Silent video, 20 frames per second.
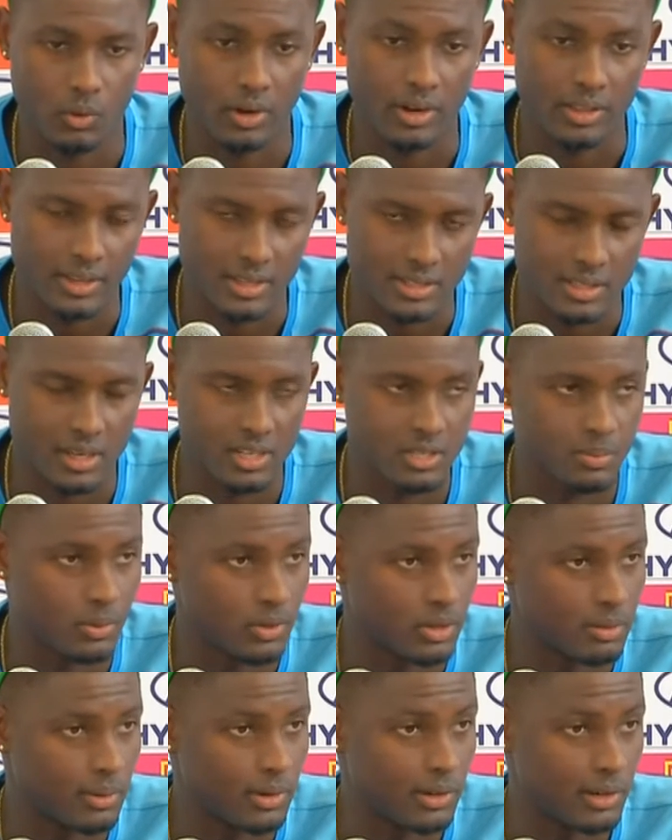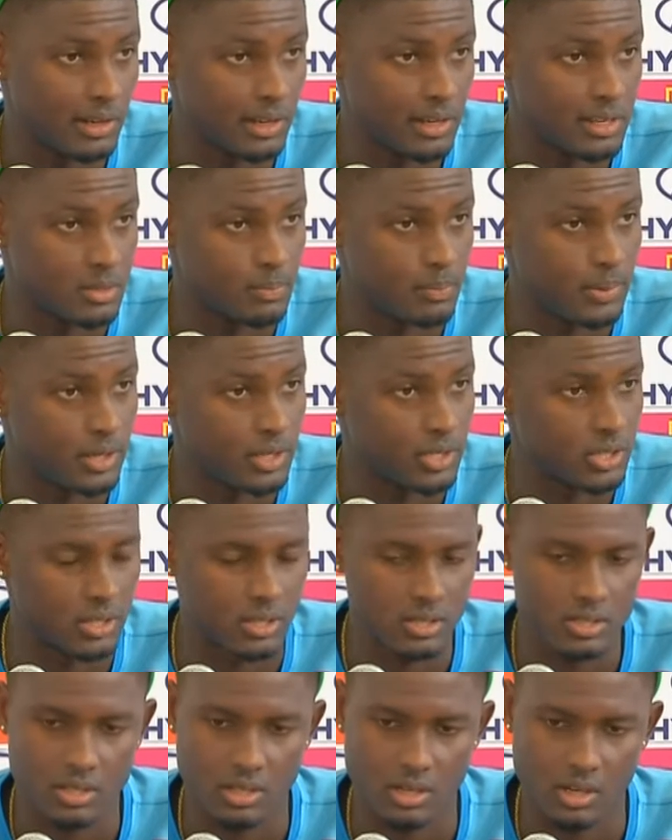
One of the things I spoke about earlier is patience.